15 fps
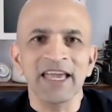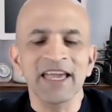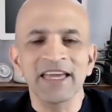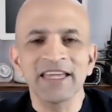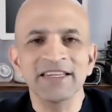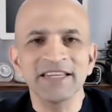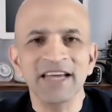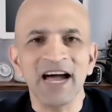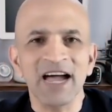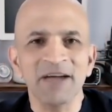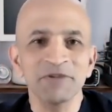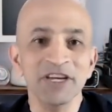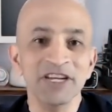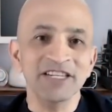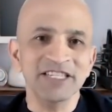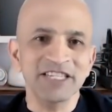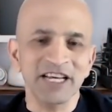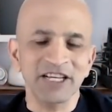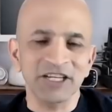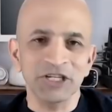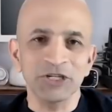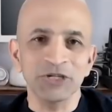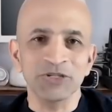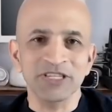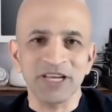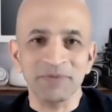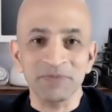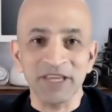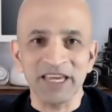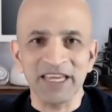And I'm here to tell you
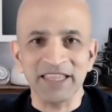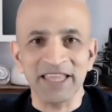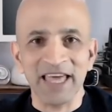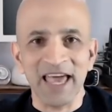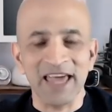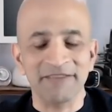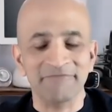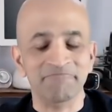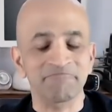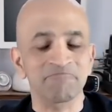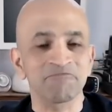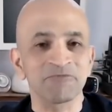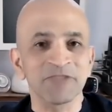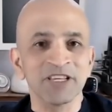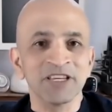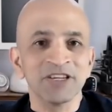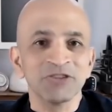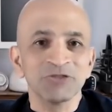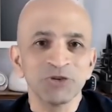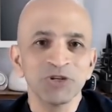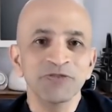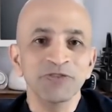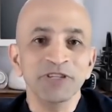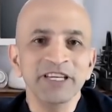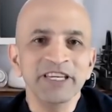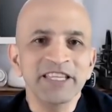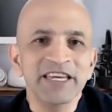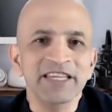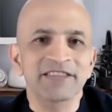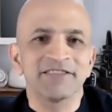something that truthfully
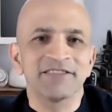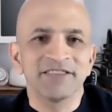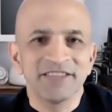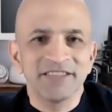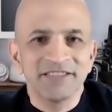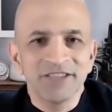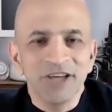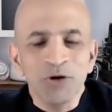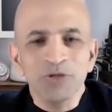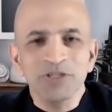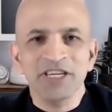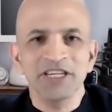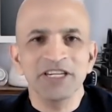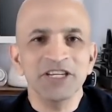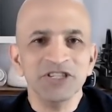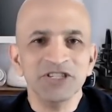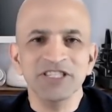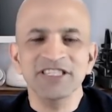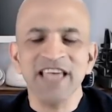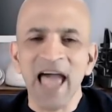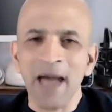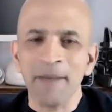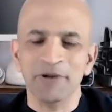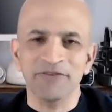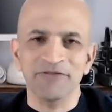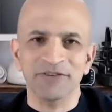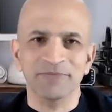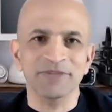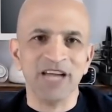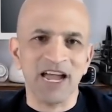that those conditions happen
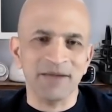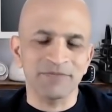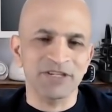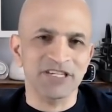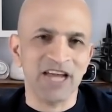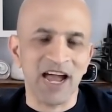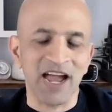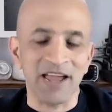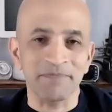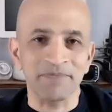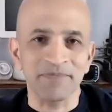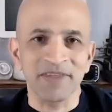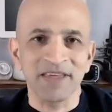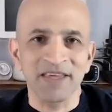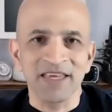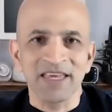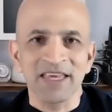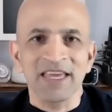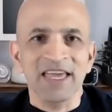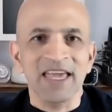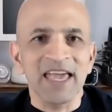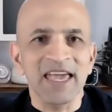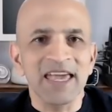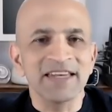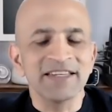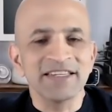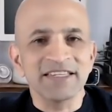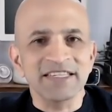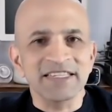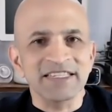from time to time.
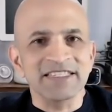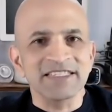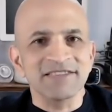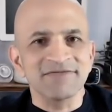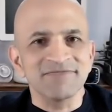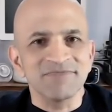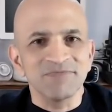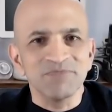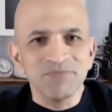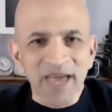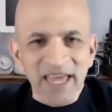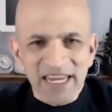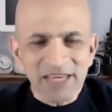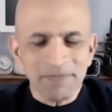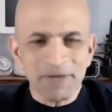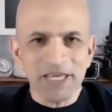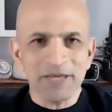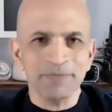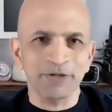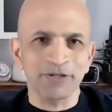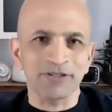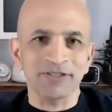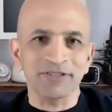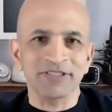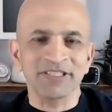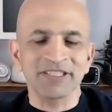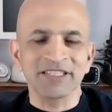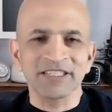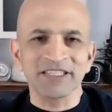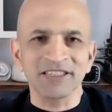And many people
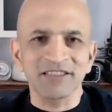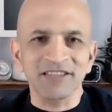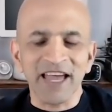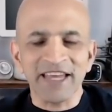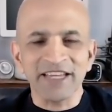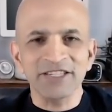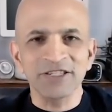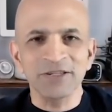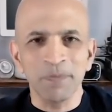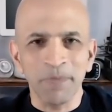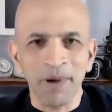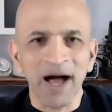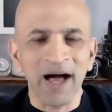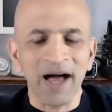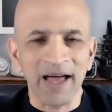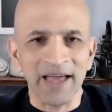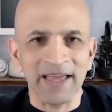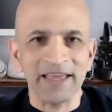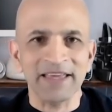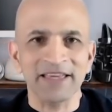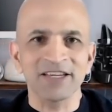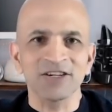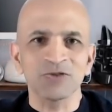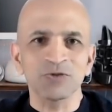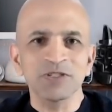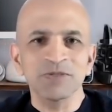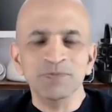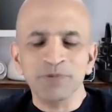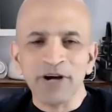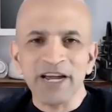like to buy
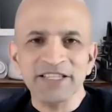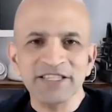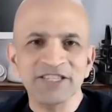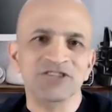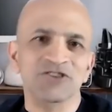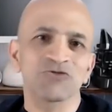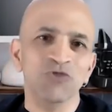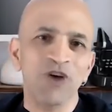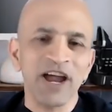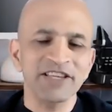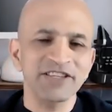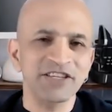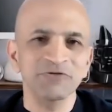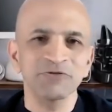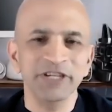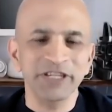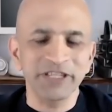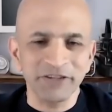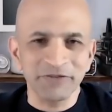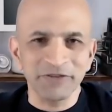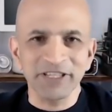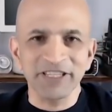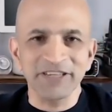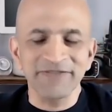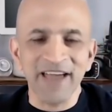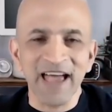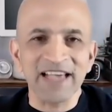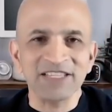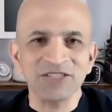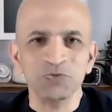when prices are rising really, really
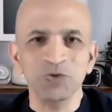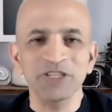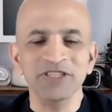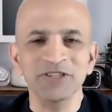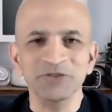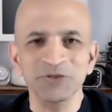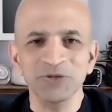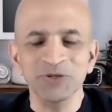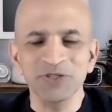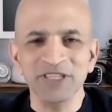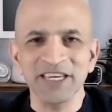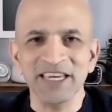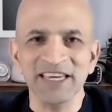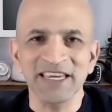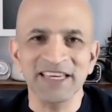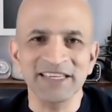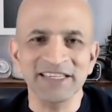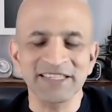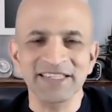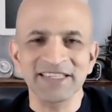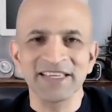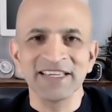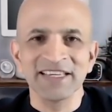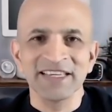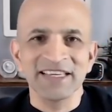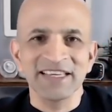fast, when the truth is